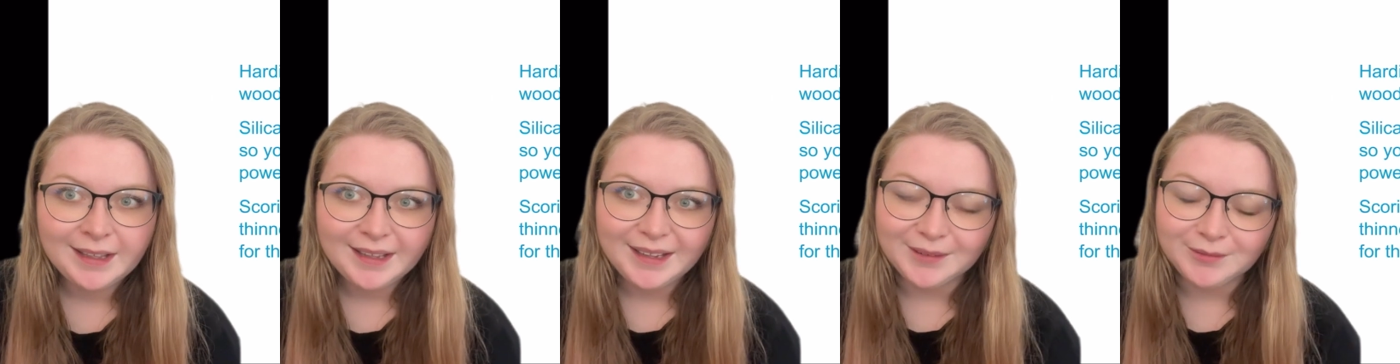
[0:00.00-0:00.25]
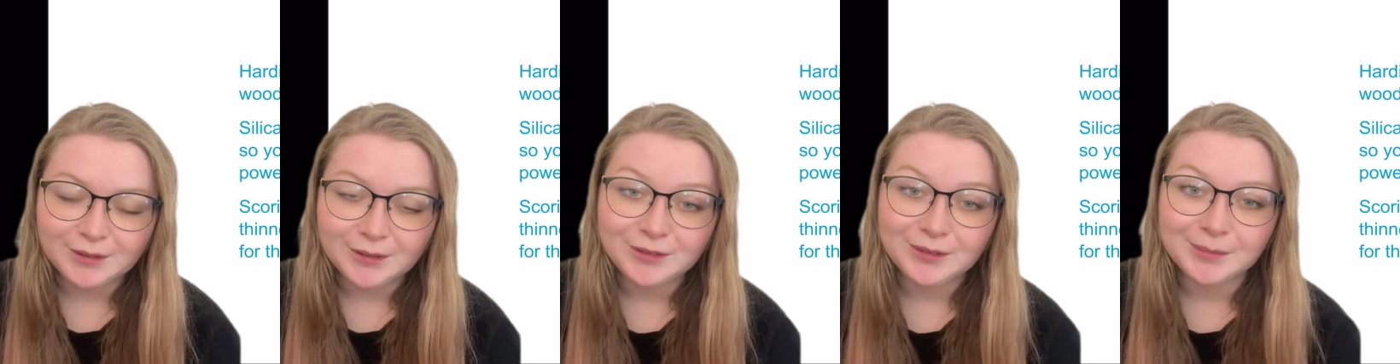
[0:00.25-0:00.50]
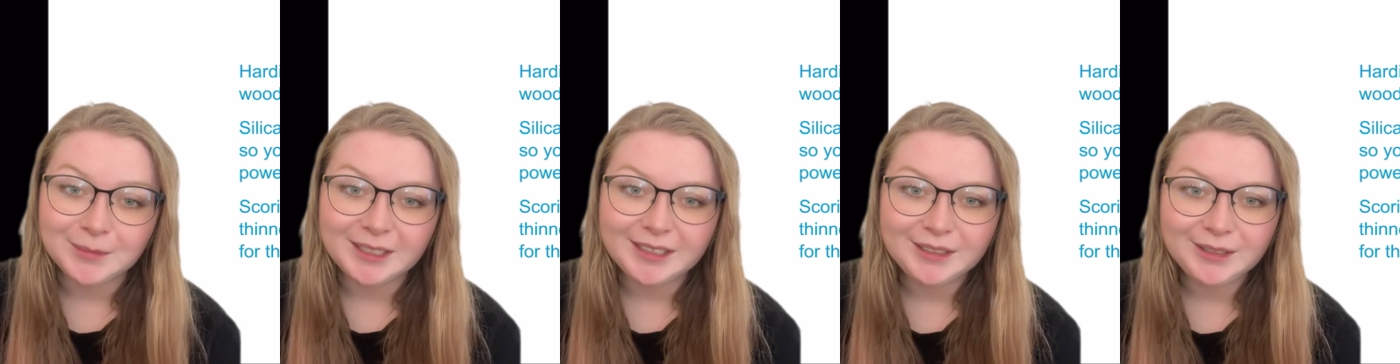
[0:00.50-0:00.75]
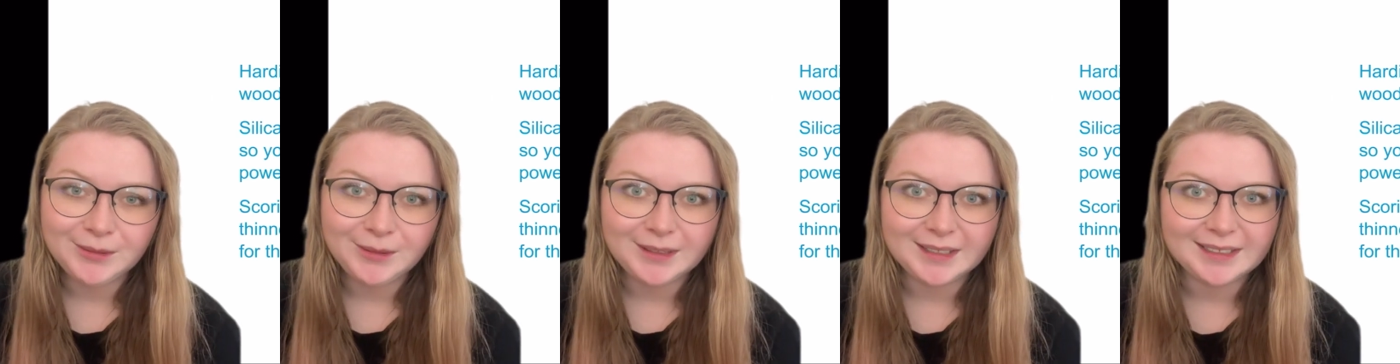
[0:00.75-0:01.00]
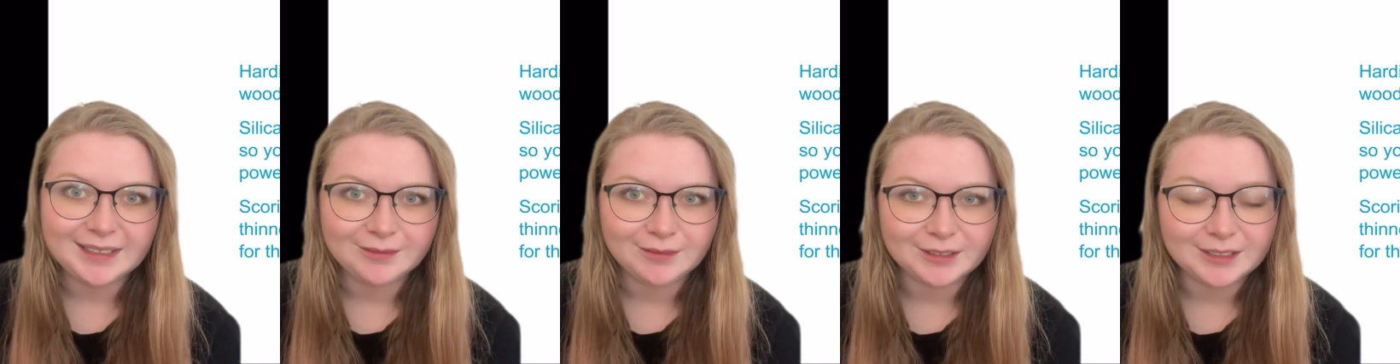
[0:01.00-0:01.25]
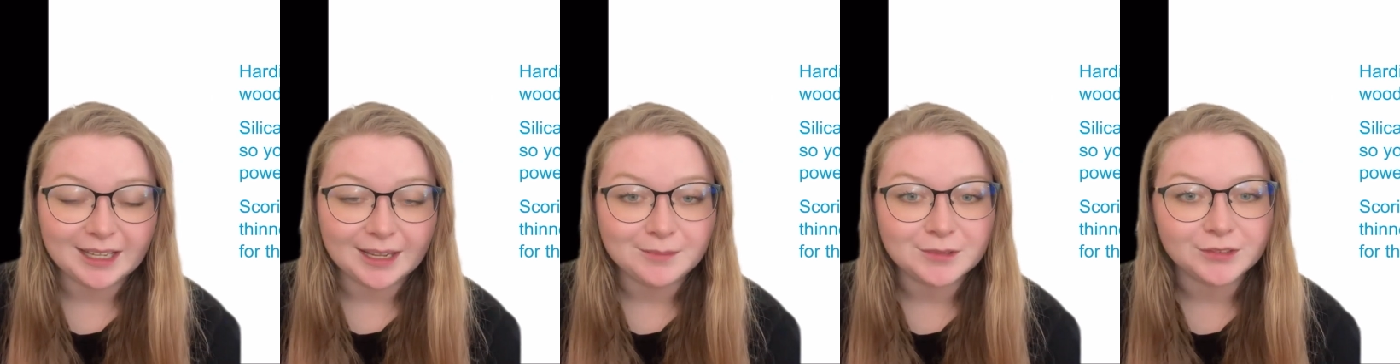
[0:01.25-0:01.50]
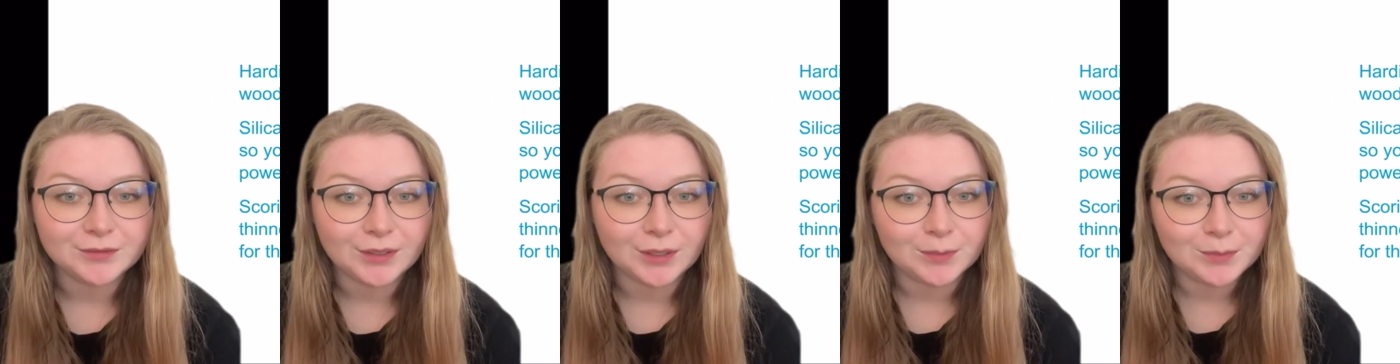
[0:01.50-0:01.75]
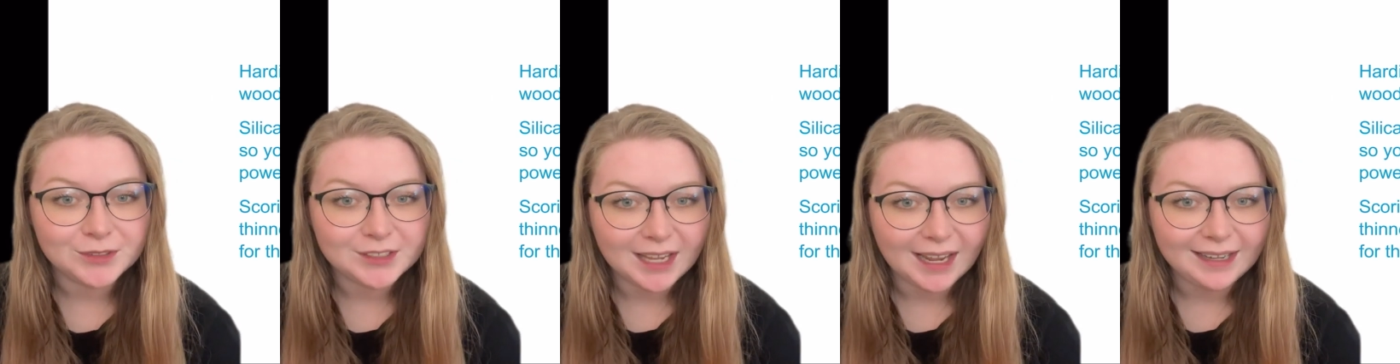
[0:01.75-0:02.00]
If you're familiar with the different types of
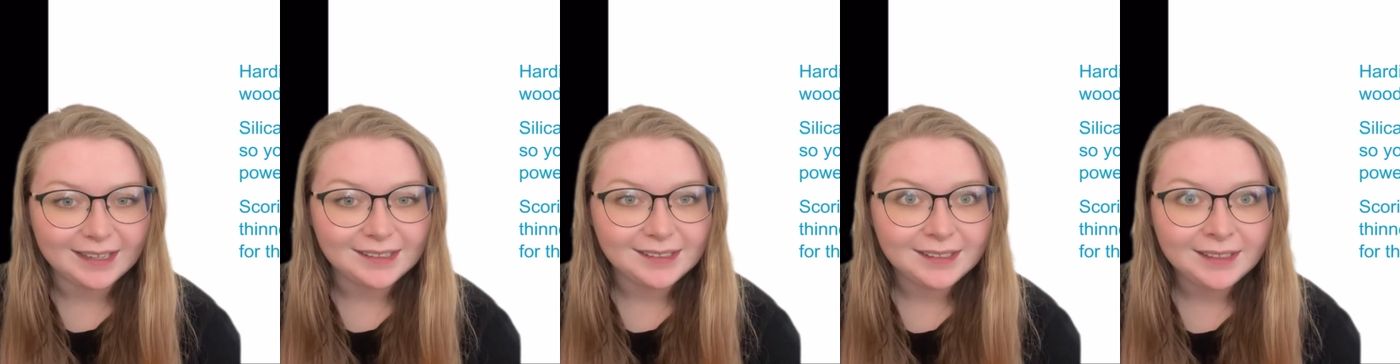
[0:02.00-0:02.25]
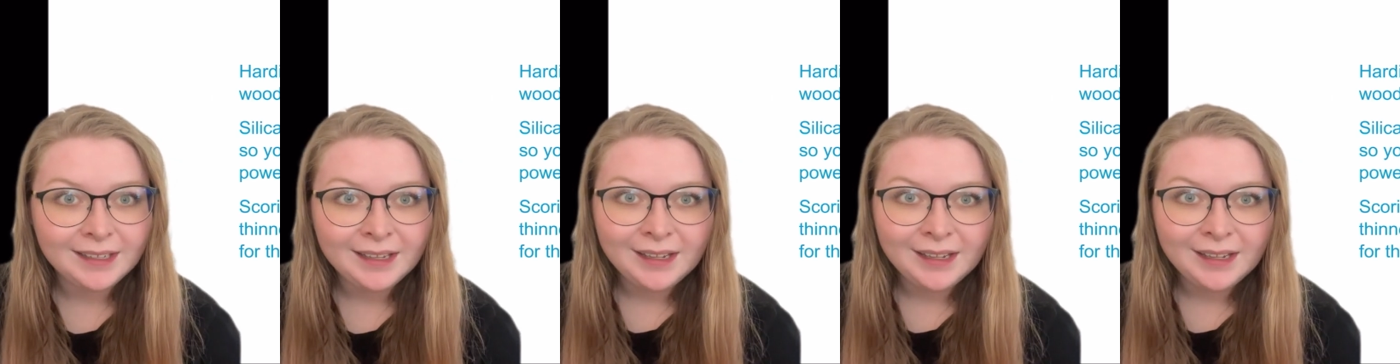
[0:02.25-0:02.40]
home siding,